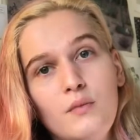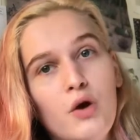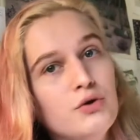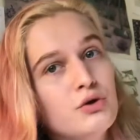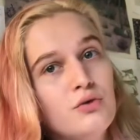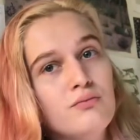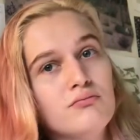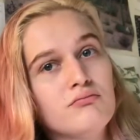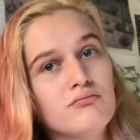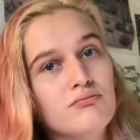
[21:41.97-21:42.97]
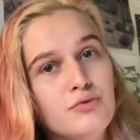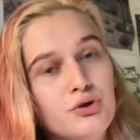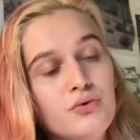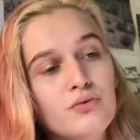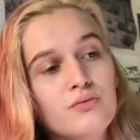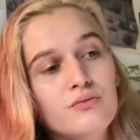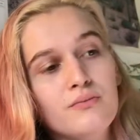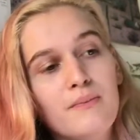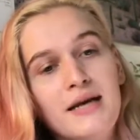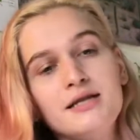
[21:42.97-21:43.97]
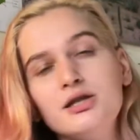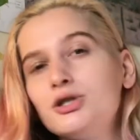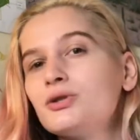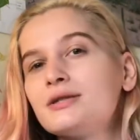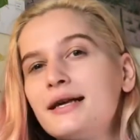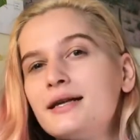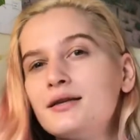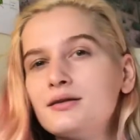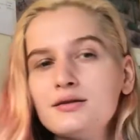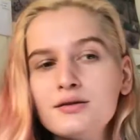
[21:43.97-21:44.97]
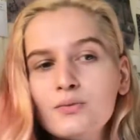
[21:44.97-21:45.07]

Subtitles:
So do message your sellers,